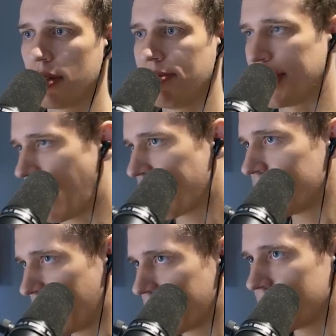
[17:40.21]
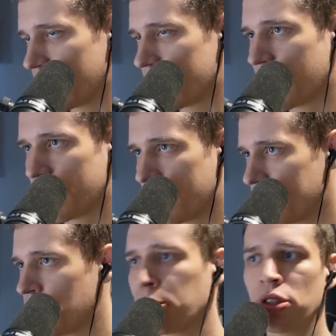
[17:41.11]
We definitely can consider that
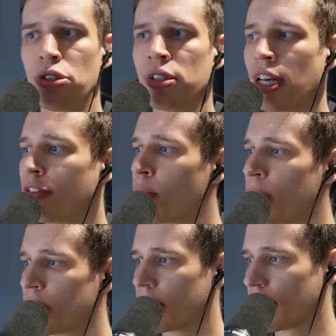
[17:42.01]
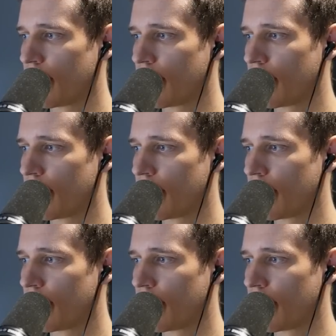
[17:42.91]
this was a successful mission.